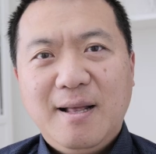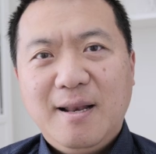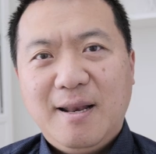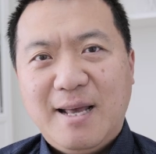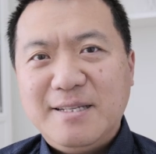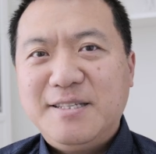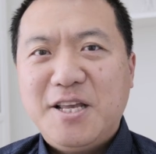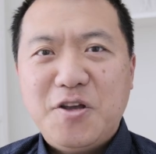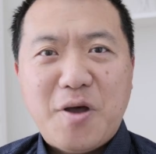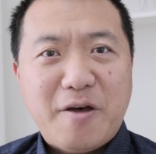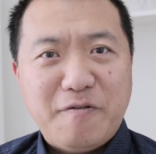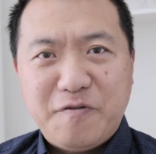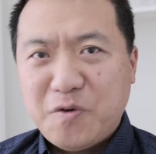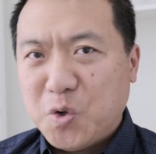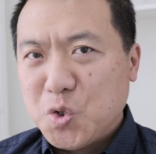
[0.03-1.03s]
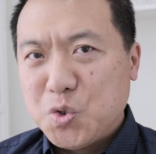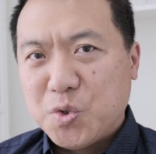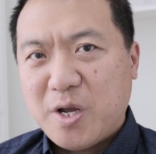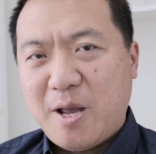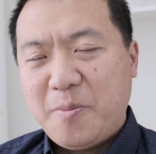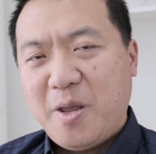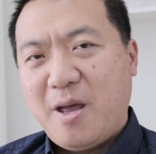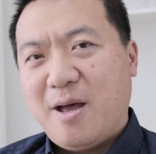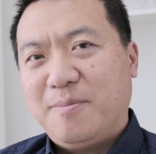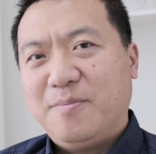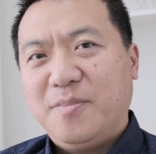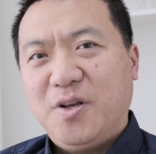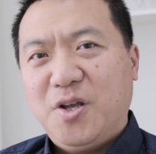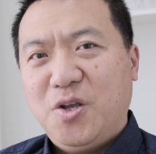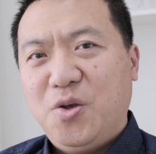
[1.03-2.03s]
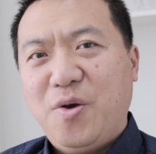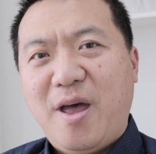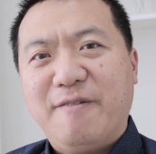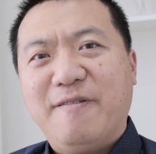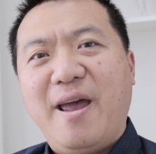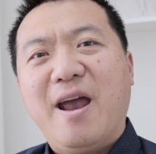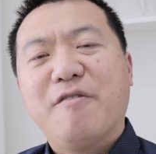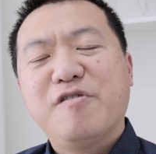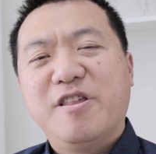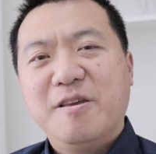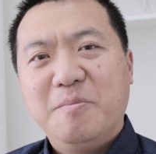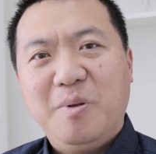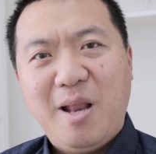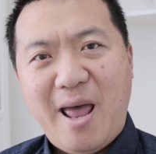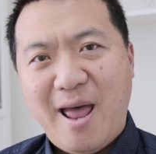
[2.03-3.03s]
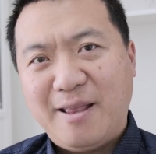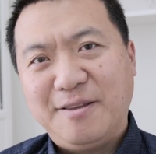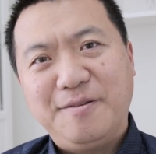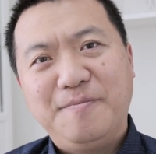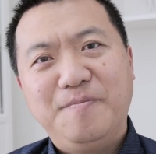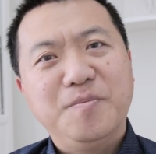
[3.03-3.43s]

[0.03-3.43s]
Let's say you have a photo shoot coming up. You have everything planned,